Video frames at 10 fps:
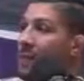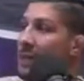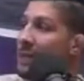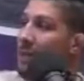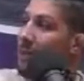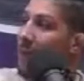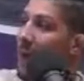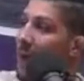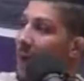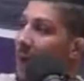because that's still a
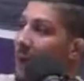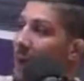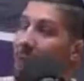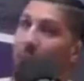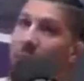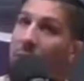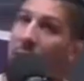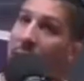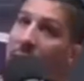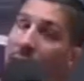payday, and they both
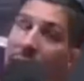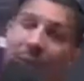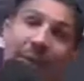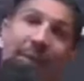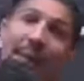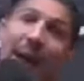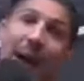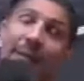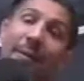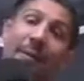come off.
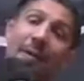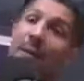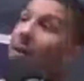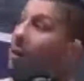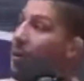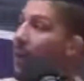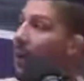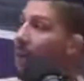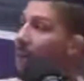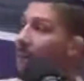I don't know what they're going to do, man.